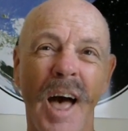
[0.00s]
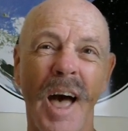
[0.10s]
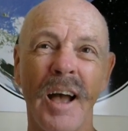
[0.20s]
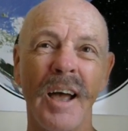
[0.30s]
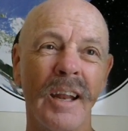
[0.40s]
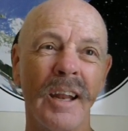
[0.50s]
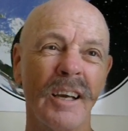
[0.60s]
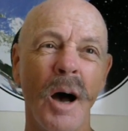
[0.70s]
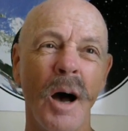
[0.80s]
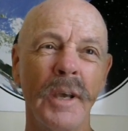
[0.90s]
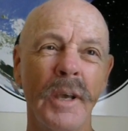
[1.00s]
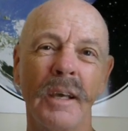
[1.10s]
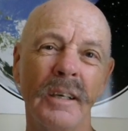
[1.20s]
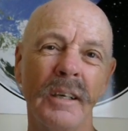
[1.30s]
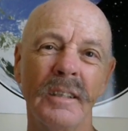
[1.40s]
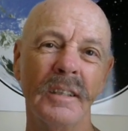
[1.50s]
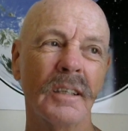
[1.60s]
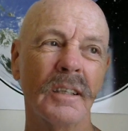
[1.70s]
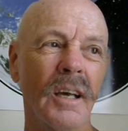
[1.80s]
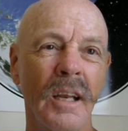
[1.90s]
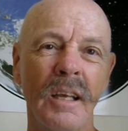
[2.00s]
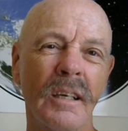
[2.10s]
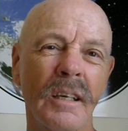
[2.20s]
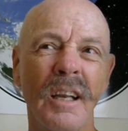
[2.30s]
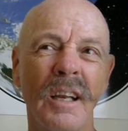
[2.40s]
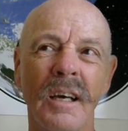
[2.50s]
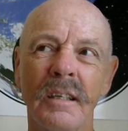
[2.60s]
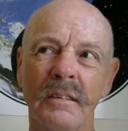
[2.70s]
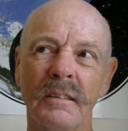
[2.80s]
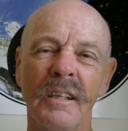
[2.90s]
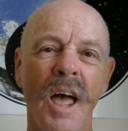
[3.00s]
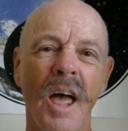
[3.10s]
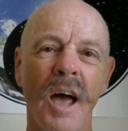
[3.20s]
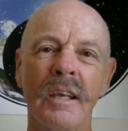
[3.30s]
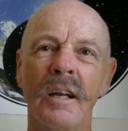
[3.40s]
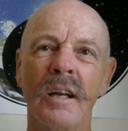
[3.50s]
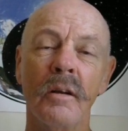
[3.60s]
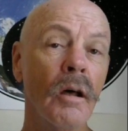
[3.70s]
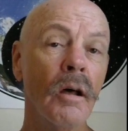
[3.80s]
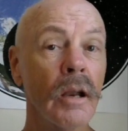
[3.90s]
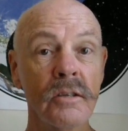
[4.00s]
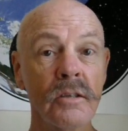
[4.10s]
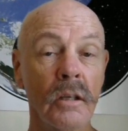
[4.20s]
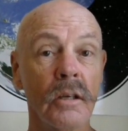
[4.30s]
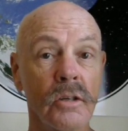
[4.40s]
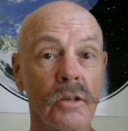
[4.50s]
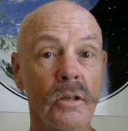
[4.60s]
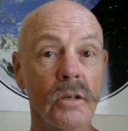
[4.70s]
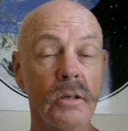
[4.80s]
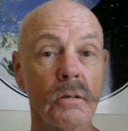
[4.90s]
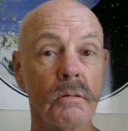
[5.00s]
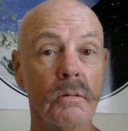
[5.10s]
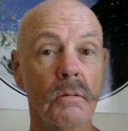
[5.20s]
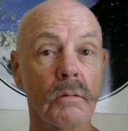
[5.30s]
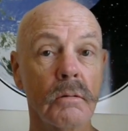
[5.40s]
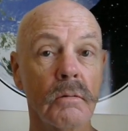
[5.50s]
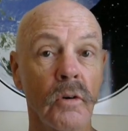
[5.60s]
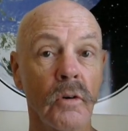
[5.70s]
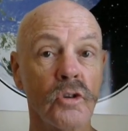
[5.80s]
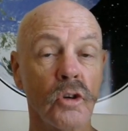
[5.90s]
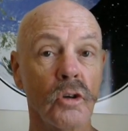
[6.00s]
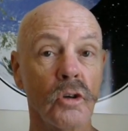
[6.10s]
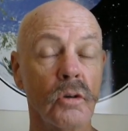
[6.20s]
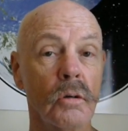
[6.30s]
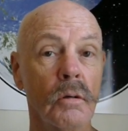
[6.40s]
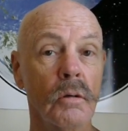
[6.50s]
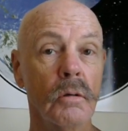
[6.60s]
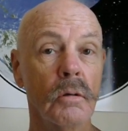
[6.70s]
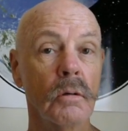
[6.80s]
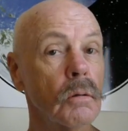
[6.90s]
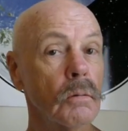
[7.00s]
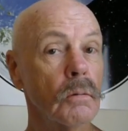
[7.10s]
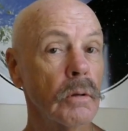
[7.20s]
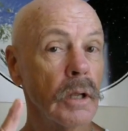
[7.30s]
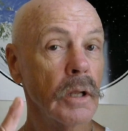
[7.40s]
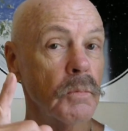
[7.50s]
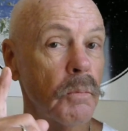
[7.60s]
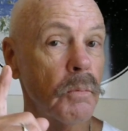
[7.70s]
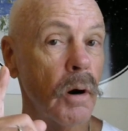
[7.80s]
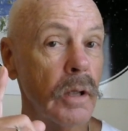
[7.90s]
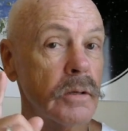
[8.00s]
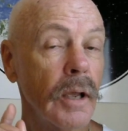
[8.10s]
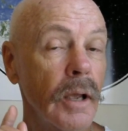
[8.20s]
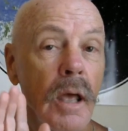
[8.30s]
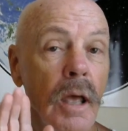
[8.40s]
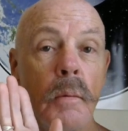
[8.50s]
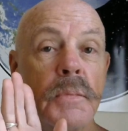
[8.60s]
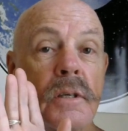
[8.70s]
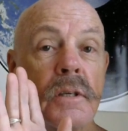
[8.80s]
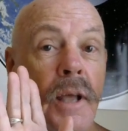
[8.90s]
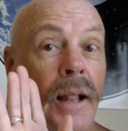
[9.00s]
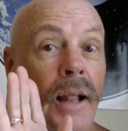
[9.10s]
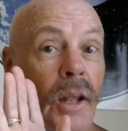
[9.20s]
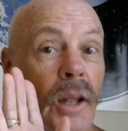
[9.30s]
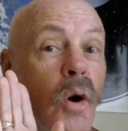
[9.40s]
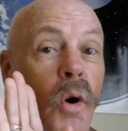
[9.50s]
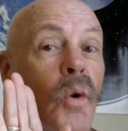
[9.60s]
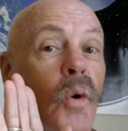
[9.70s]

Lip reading: kind of gummy, kind of, yeah, you know, not as delicious, for sure. That's my body saying, psst, hello,